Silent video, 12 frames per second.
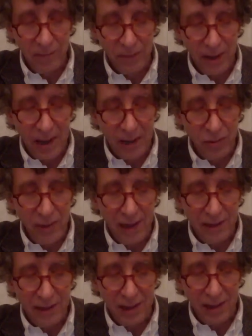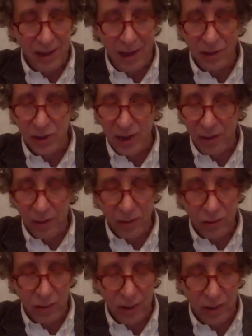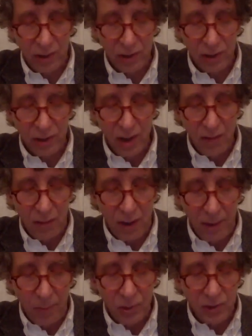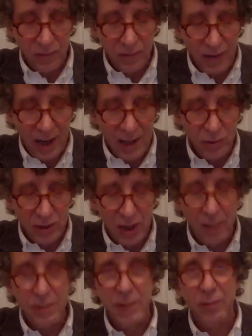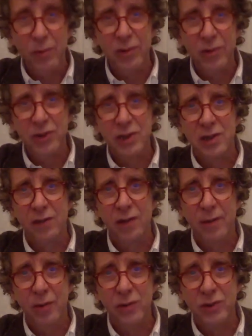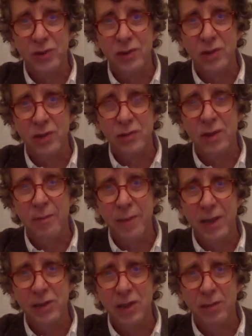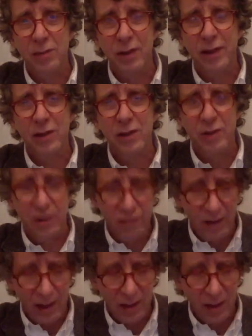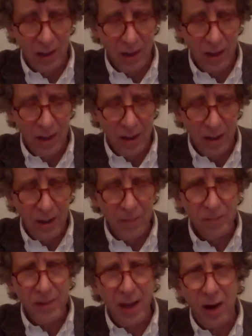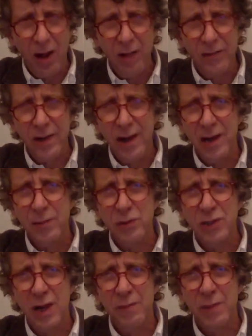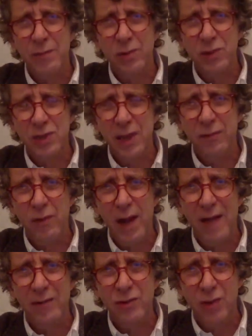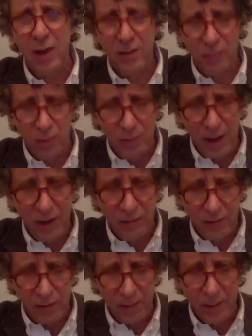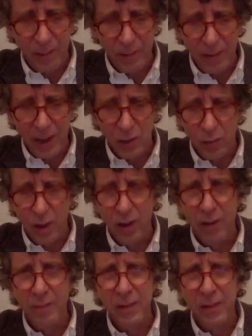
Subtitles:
And through that technology now there are drugs for upwards of 90% of people with cystic fibrosis that treat the basic molecular defect. Not all of the 90% of people with CF who have a drug will benefit from it, but many will.